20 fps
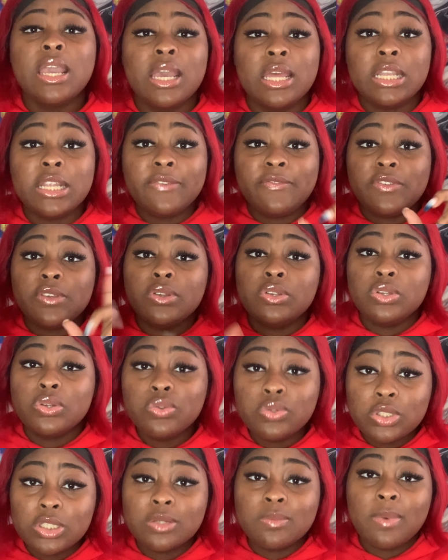And if you're new
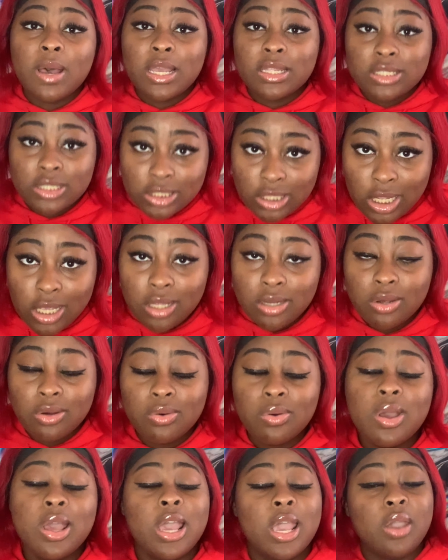to my
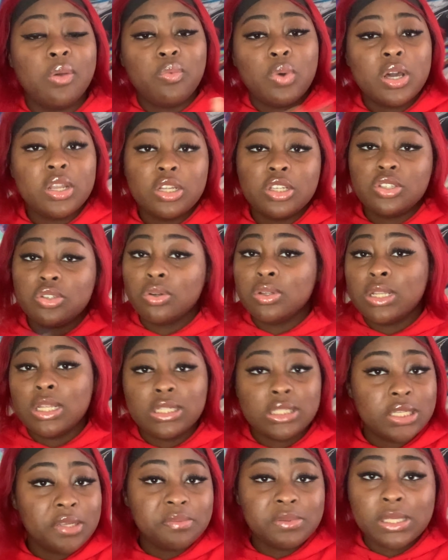channel and want to join the
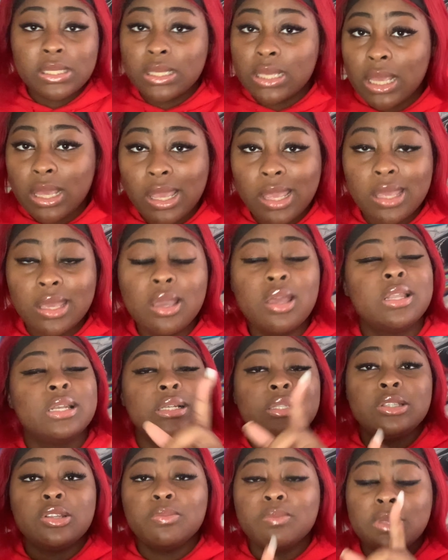Tipsy gang,
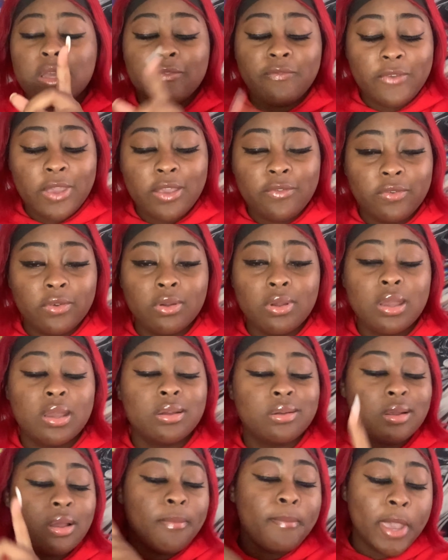do me a favor
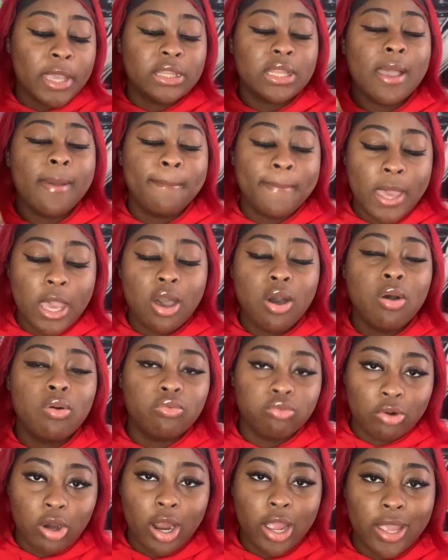and make that bell
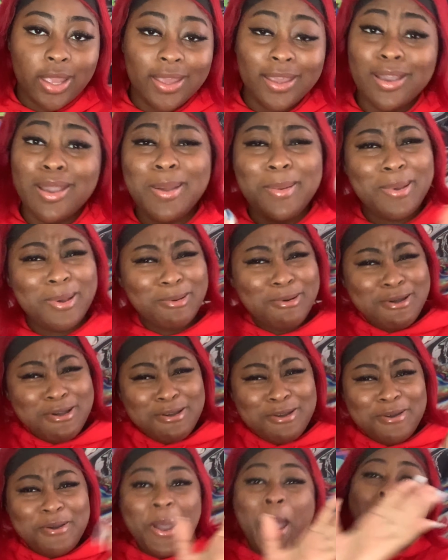ring.
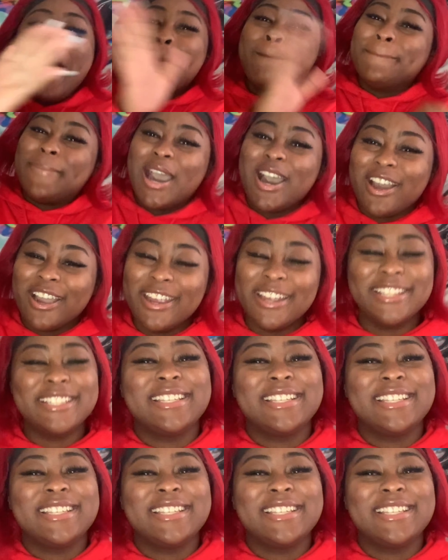Ooh, sorry.